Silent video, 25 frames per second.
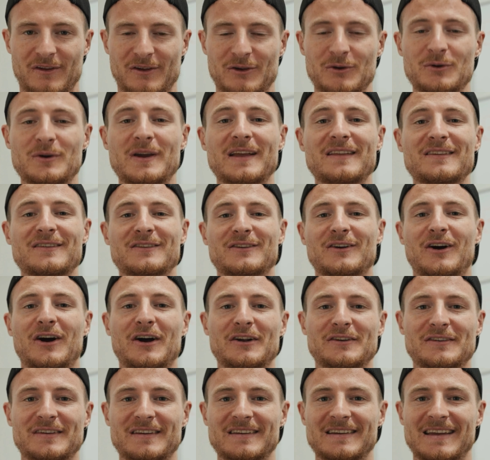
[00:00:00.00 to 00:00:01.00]
you can
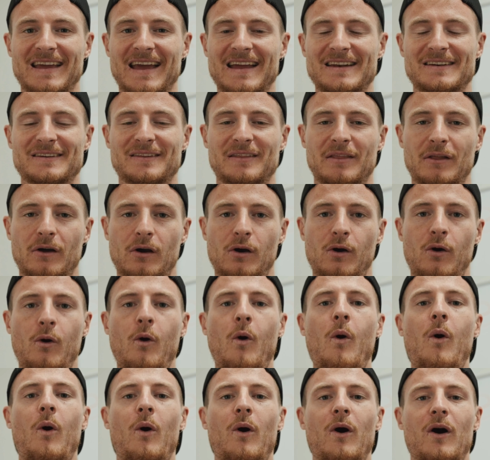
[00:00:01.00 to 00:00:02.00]
start to get to the
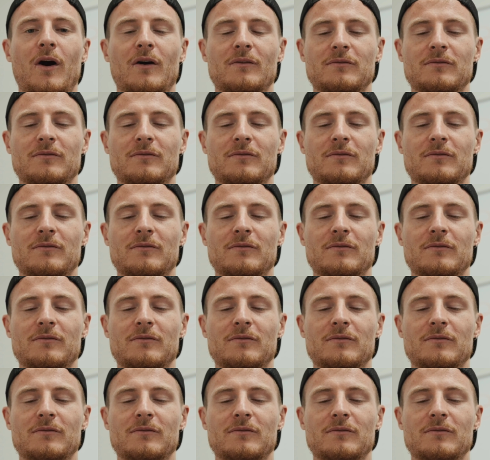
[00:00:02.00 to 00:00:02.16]
core